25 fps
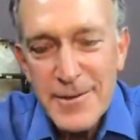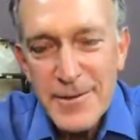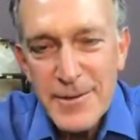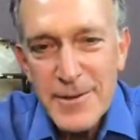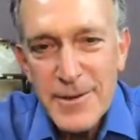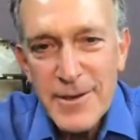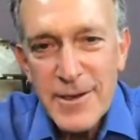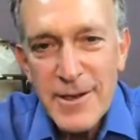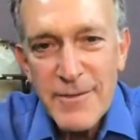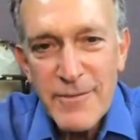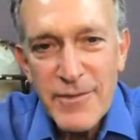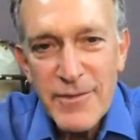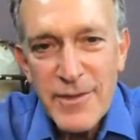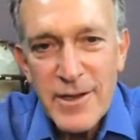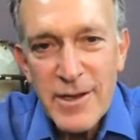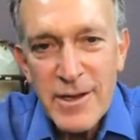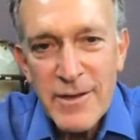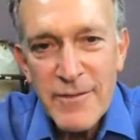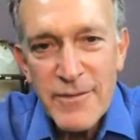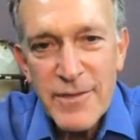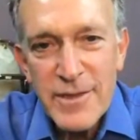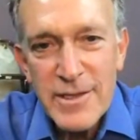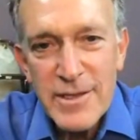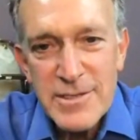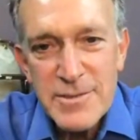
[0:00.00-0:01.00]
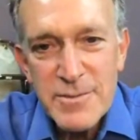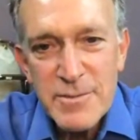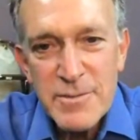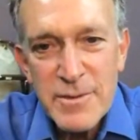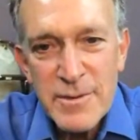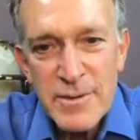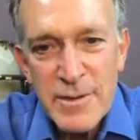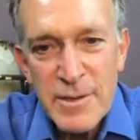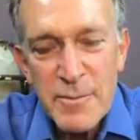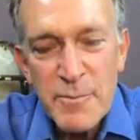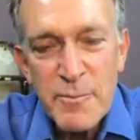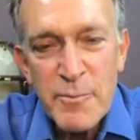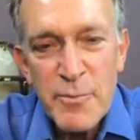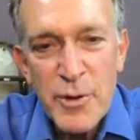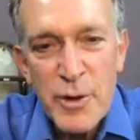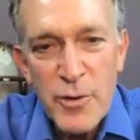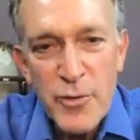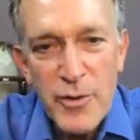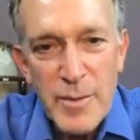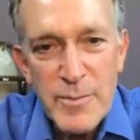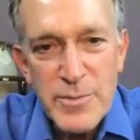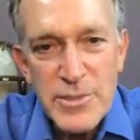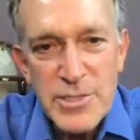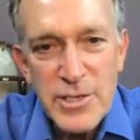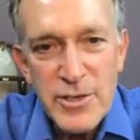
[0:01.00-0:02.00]
of the of this the
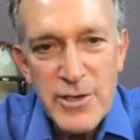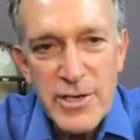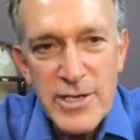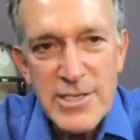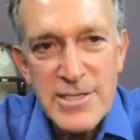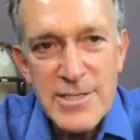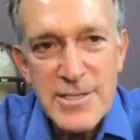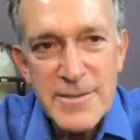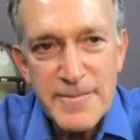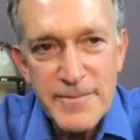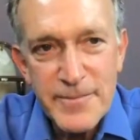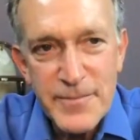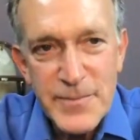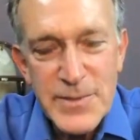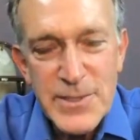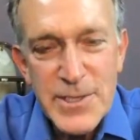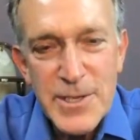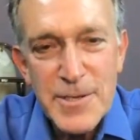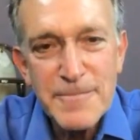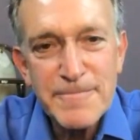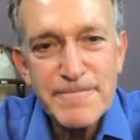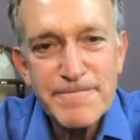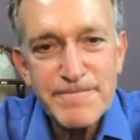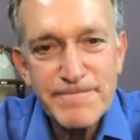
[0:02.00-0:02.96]
program series. So.